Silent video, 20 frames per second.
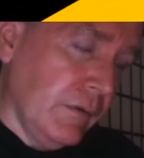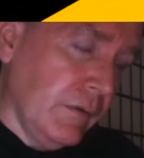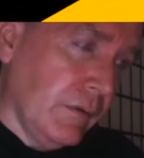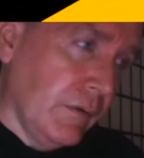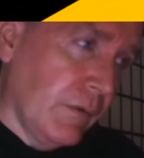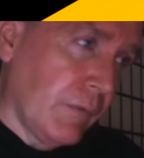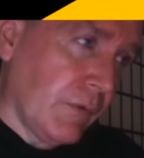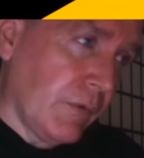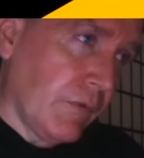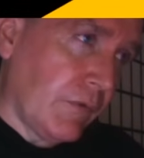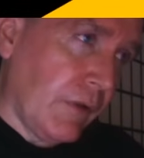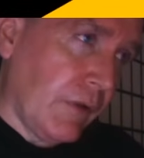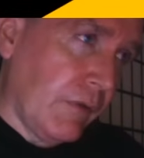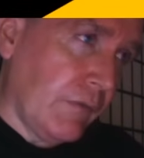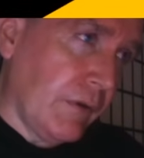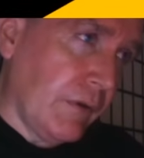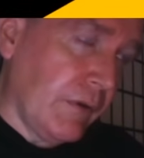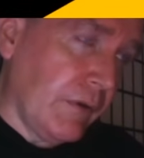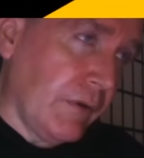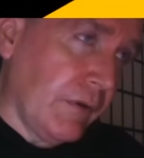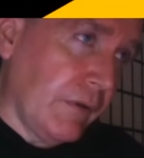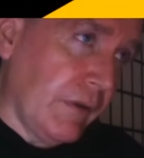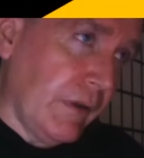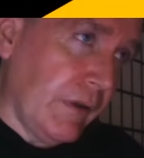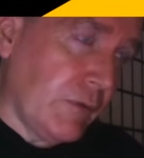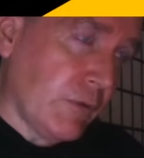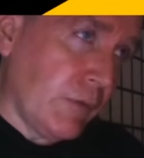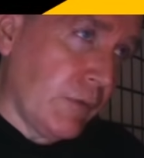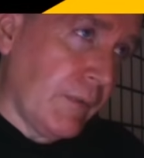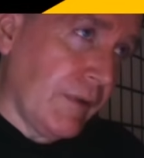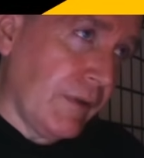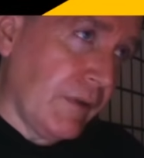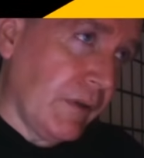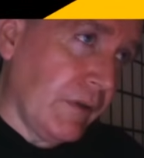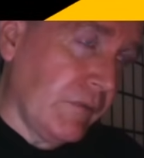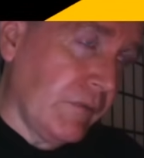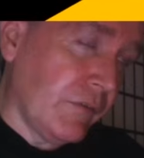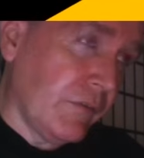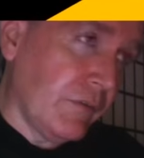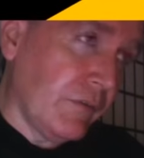number seven H M
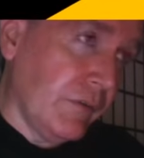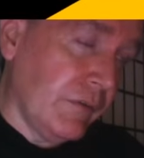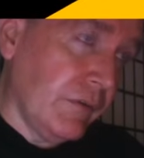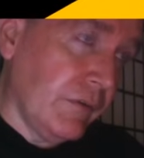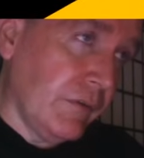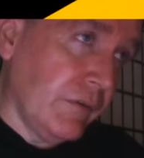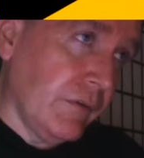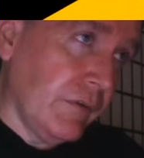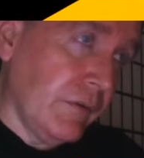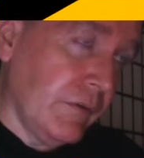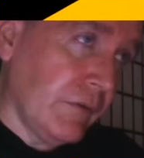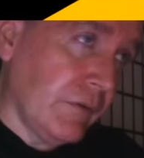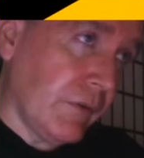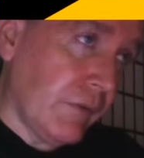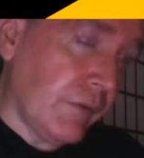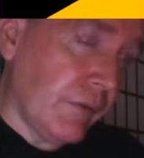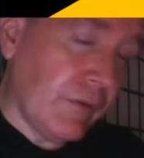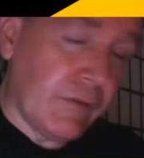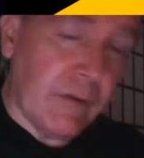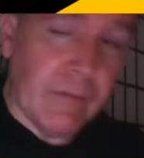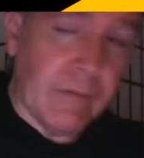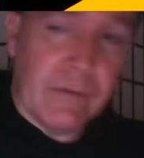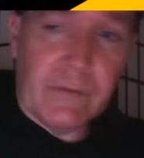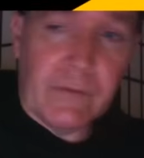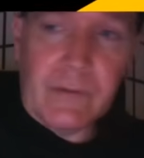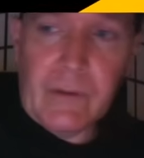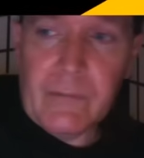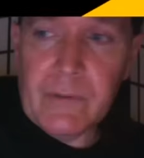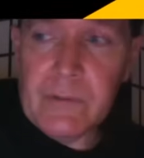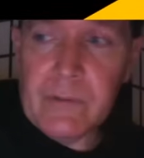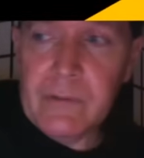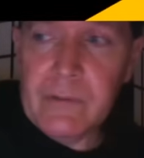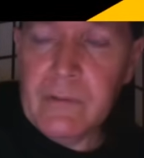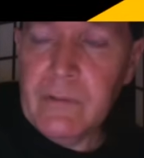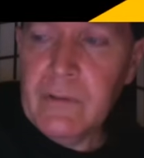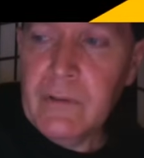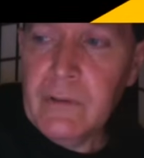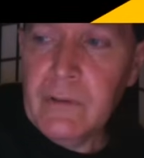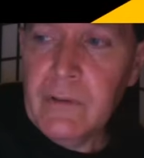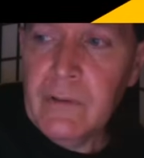A S seven seven seven.
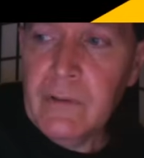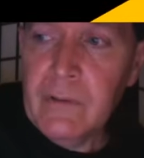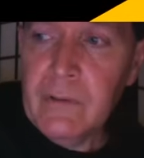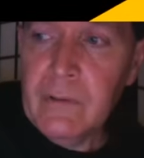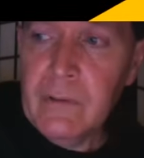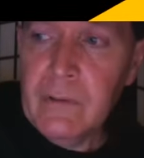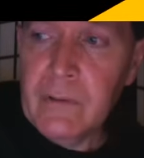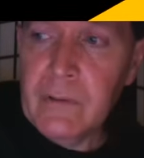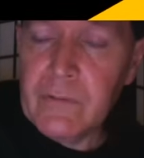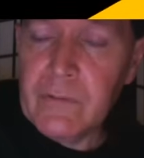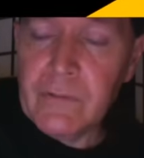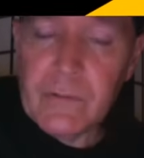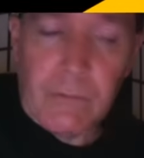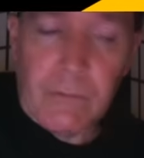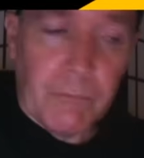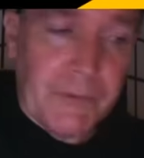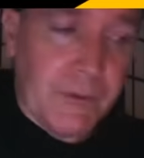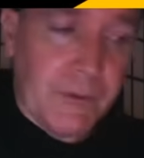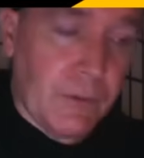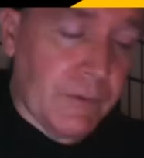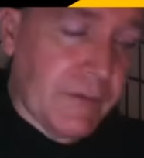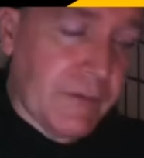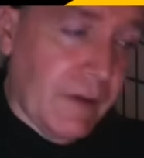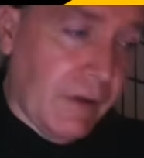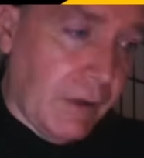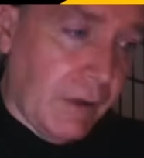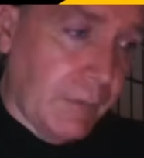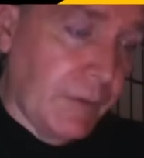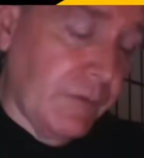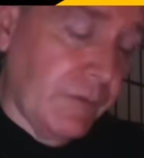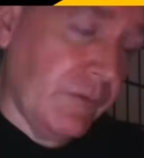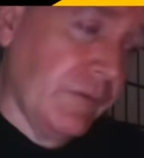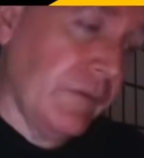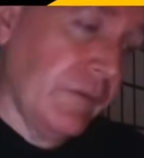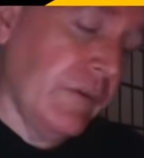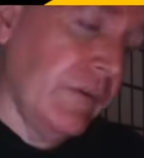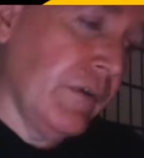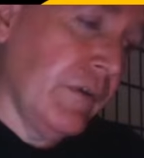It's the real Thomas.